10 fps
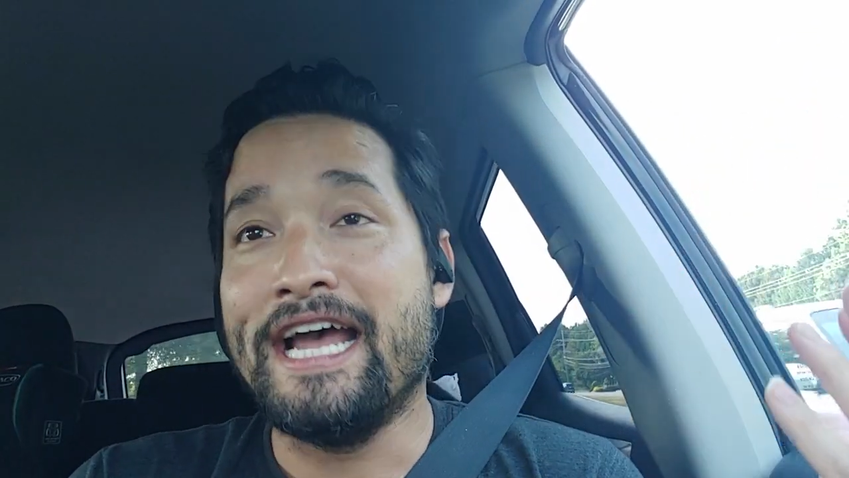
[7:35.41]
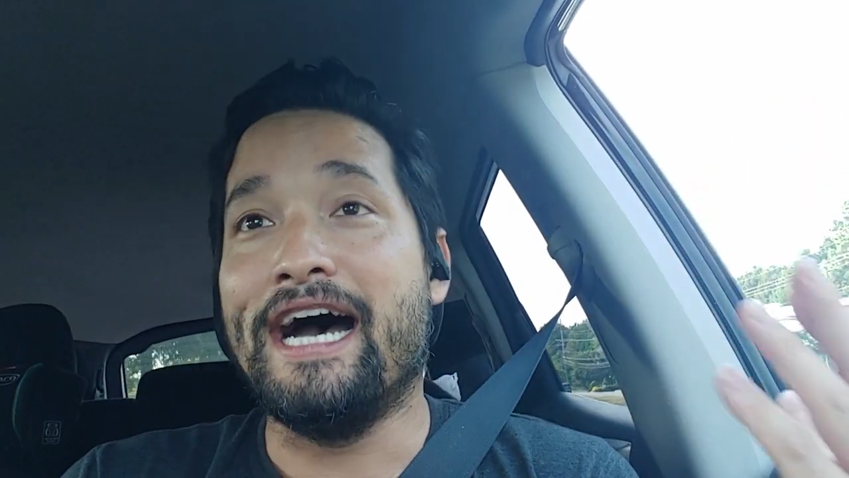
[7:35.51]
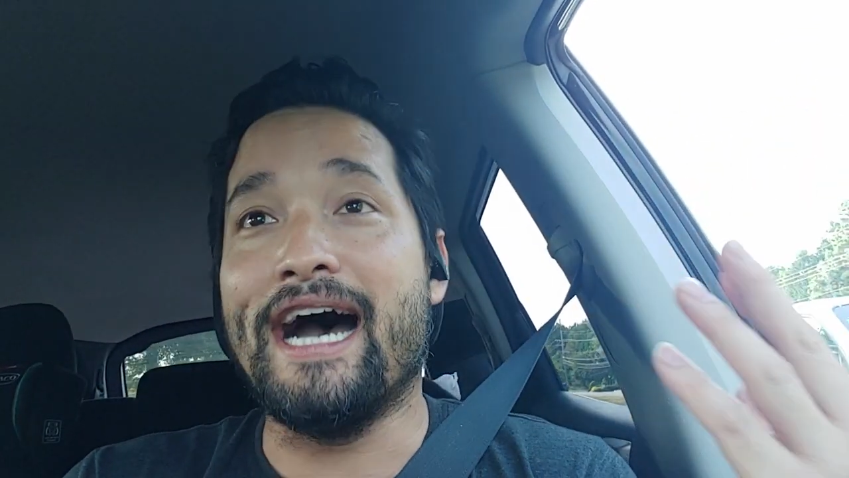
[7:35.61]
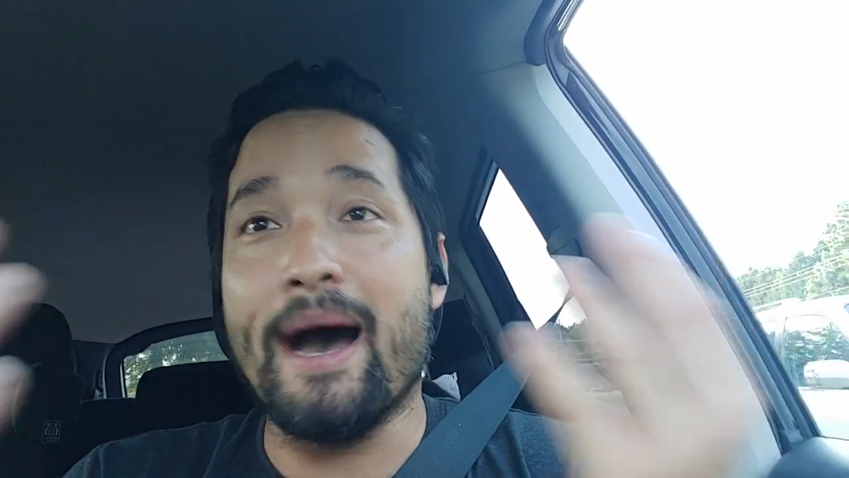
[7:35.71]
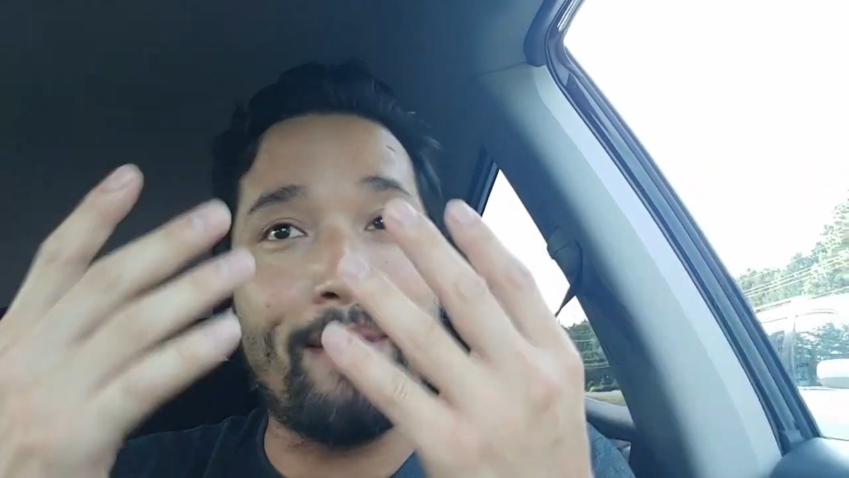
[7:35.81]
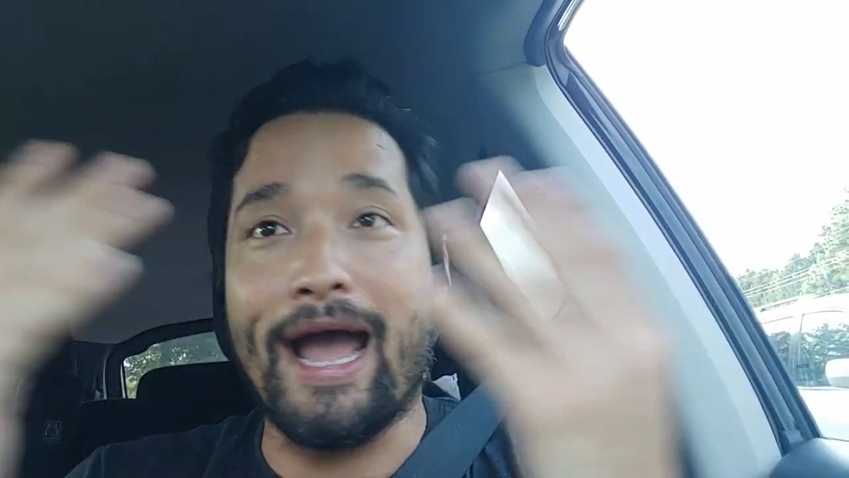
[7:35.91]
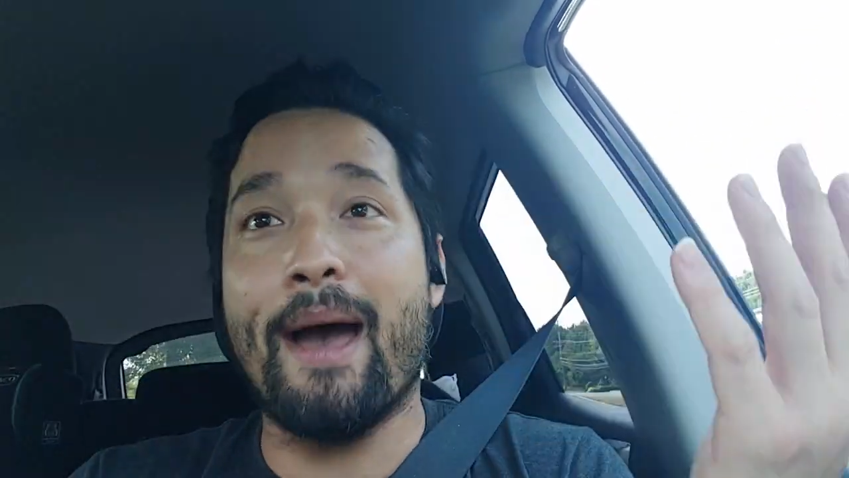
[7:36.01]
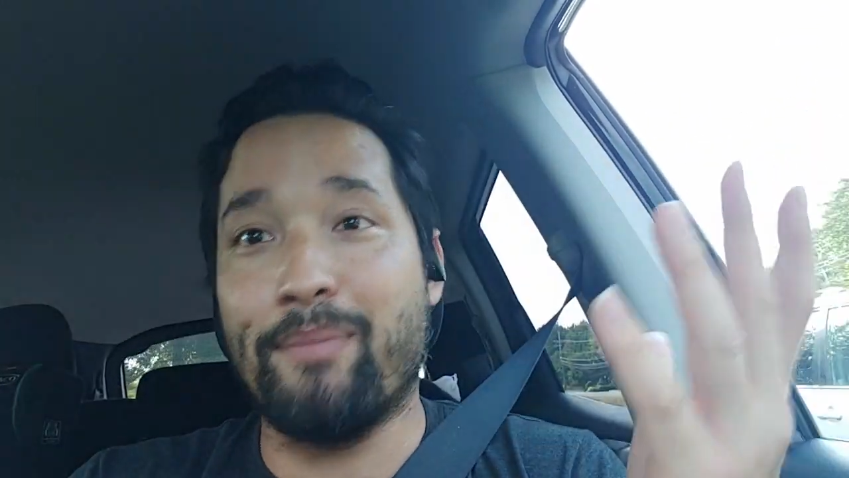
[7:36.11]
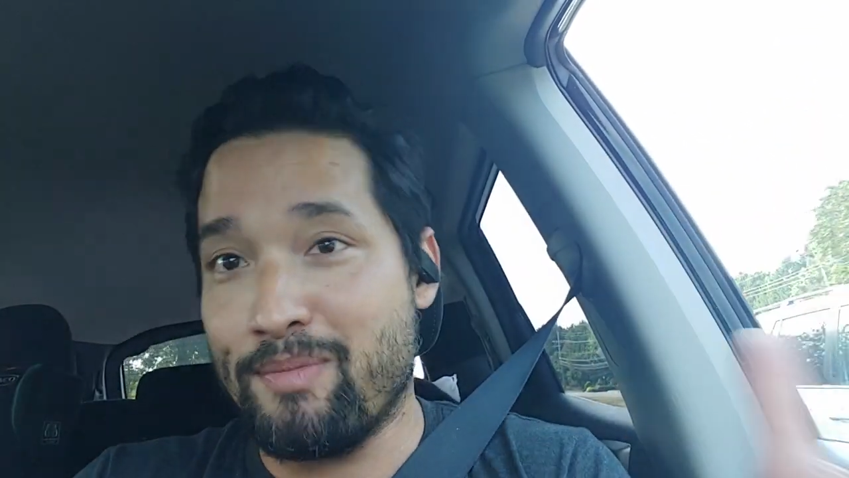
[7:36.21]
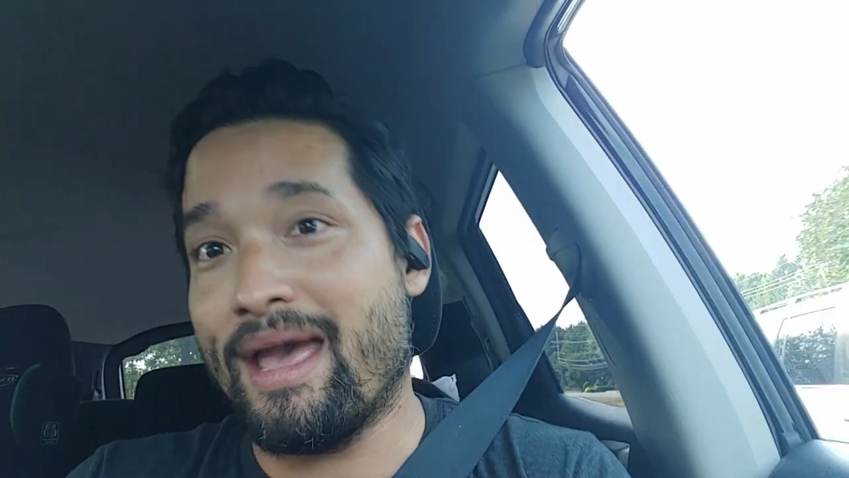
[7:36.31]
I'm a
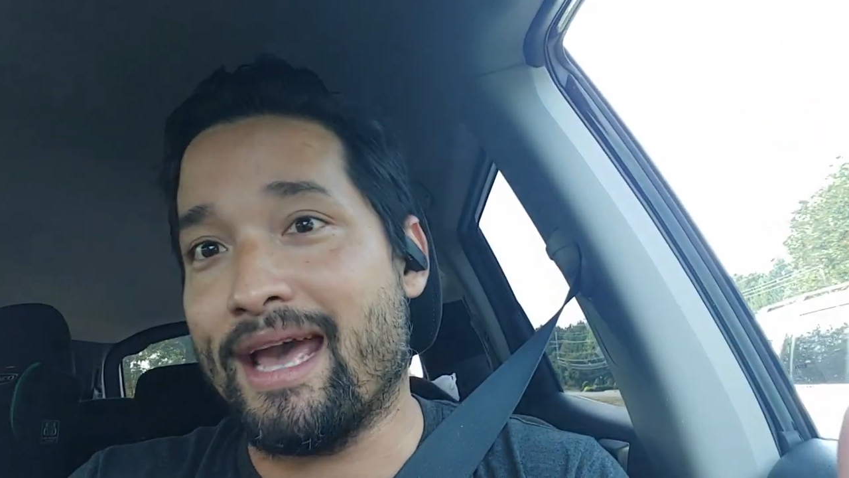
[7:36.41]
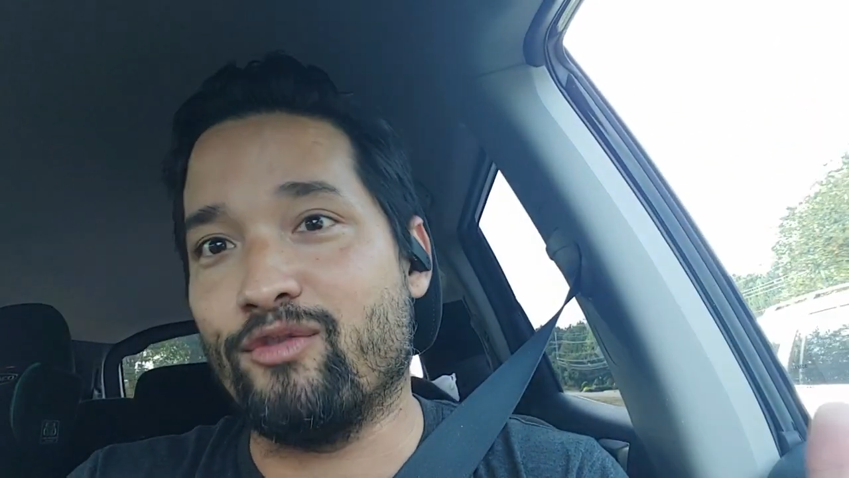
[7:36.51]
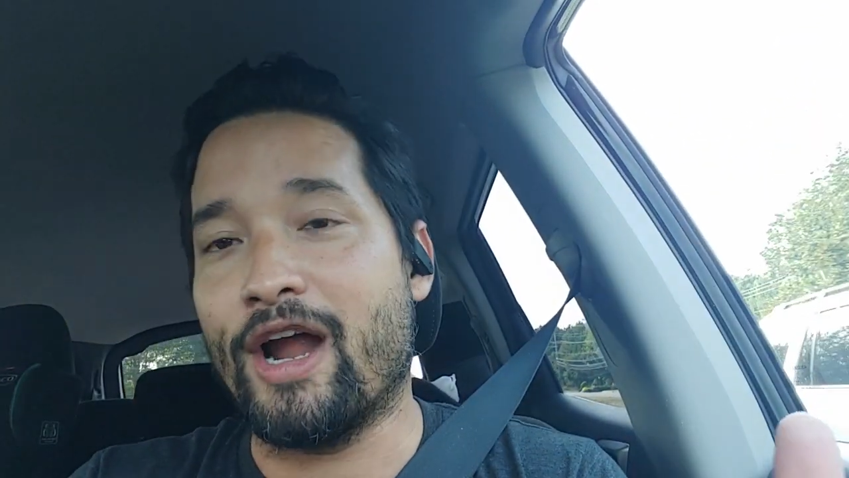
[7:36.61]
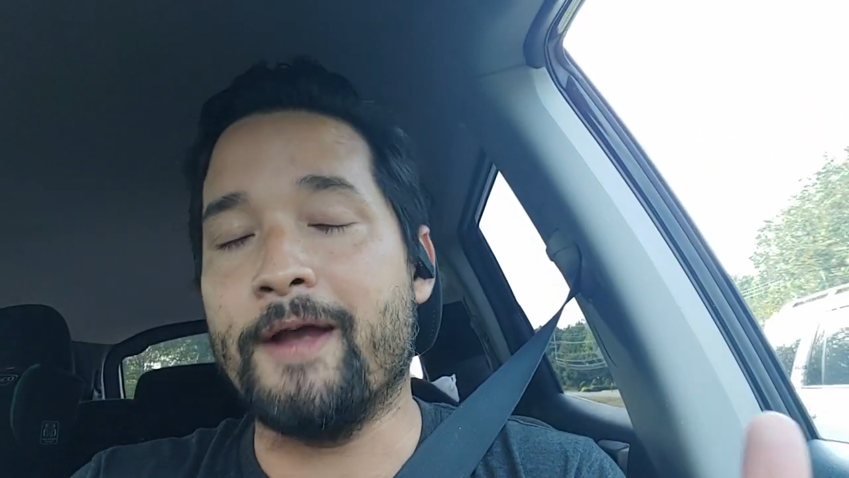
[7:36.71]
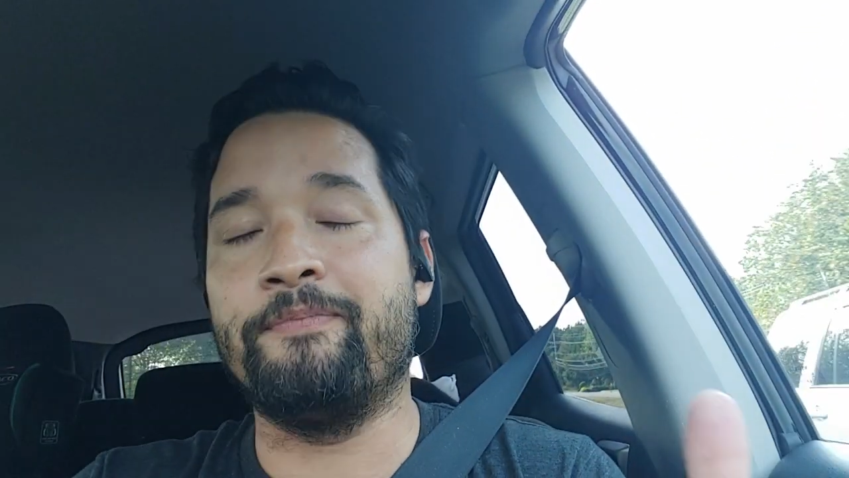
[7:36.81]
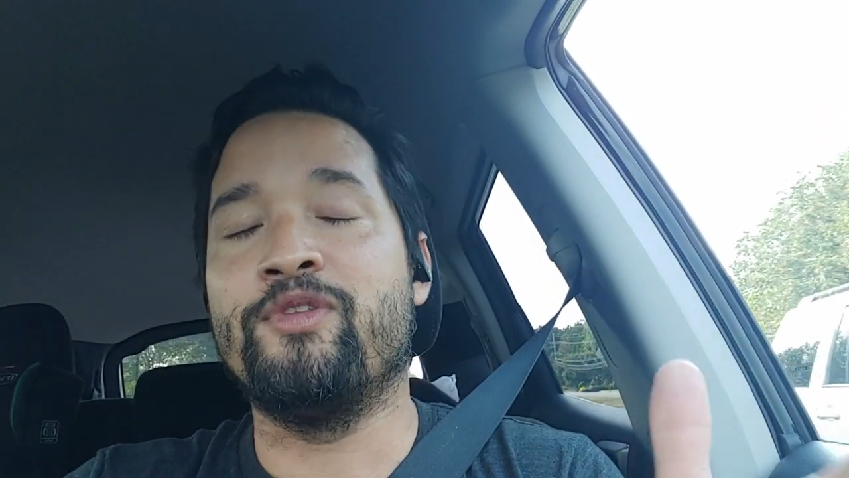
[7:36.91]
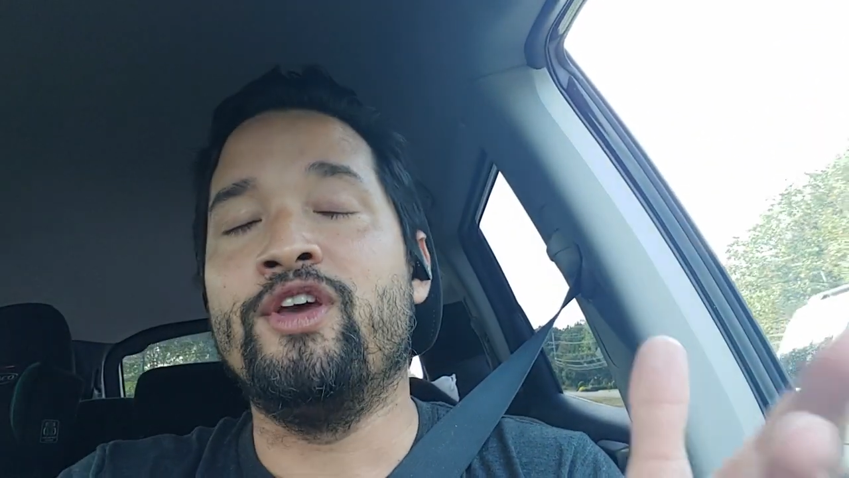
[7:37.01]
happy man, right?